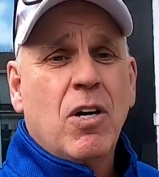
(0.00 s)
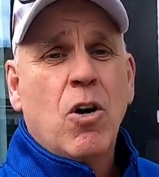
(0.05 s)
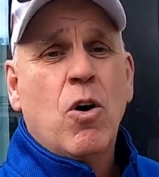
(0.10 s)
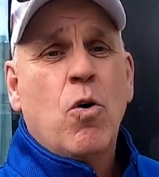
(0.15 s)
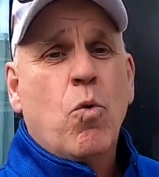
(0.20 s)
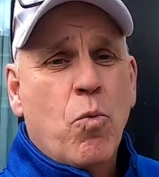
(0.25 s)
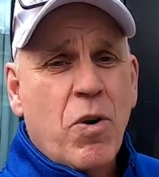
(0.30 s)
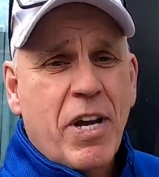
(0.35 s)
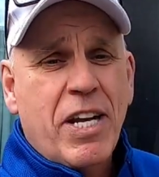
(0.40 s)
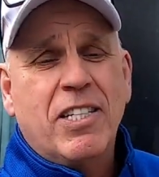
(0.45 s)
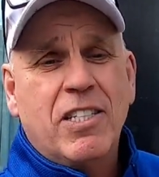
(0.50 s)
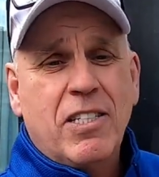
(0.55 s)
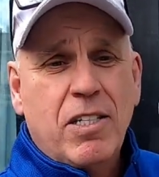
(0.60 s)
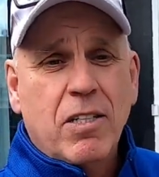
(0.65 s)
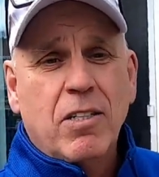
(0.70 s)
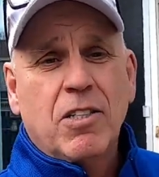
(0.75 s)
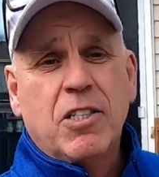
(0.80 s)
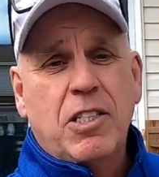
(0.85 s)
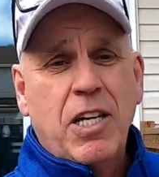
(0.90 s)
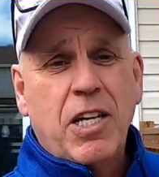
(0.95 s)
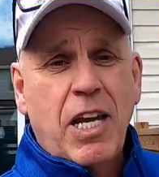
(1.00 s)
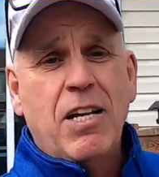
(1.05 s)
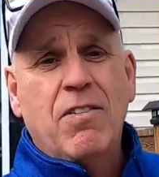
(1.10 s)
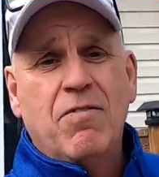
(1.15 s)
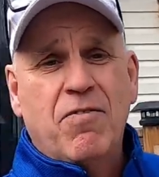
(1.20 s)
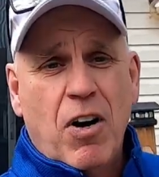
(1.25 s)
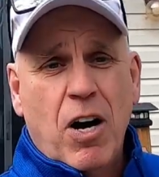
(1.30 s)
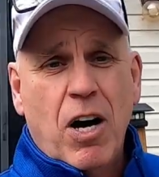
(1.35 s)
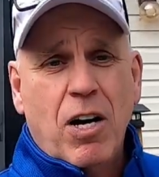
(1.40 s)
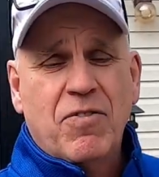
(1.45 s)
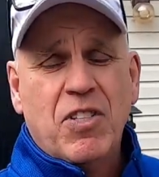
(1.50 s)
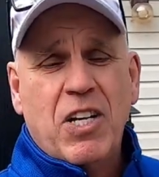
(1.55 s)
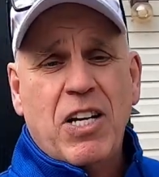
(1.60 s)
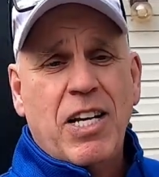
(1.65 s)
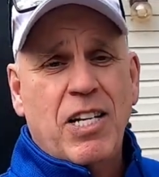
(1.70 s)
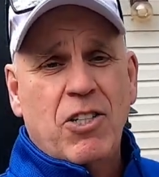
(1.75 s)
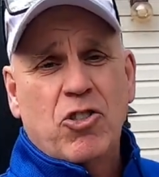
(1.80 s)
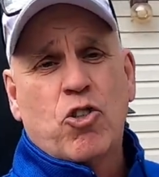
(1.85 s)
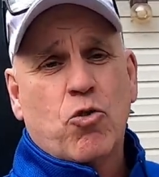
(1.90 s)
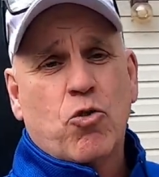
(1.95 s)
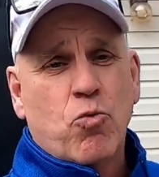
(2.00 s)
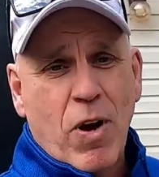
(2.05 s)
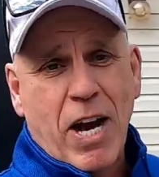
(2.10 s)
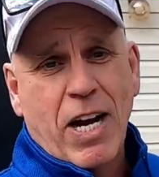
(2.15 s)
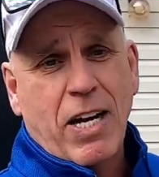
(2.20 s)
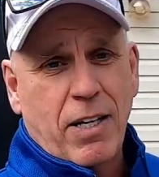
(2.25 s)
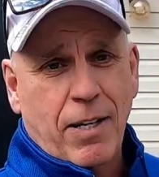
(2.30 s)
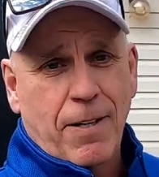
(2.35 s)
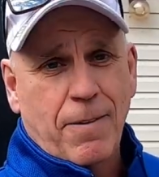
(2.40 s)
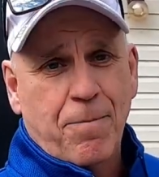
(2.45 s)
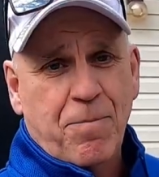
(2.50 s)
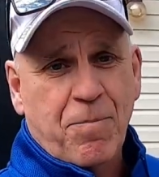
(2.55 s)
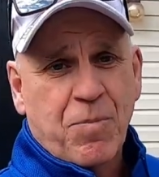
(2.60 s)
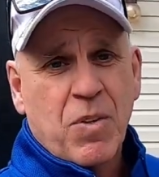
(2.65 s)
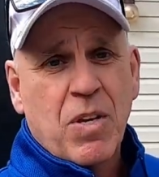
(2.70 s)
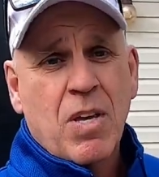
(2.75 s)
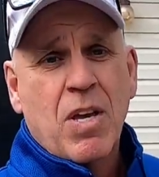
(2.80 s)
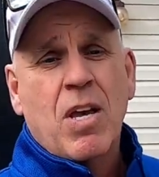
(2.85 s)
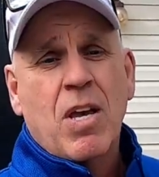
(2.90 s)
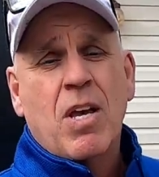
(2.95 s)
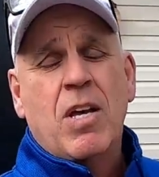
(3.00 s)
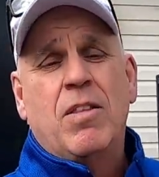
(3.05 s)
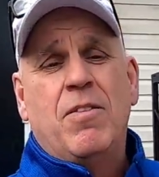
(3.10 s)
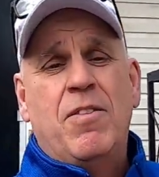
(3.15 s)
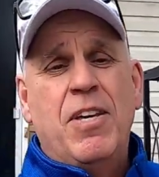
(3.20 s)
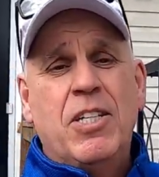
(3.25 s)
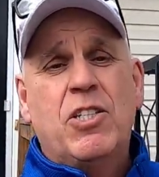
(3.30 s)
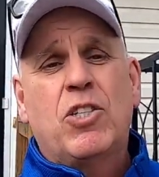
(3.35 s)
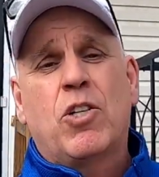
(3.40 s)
we can still stay involved indirectly. This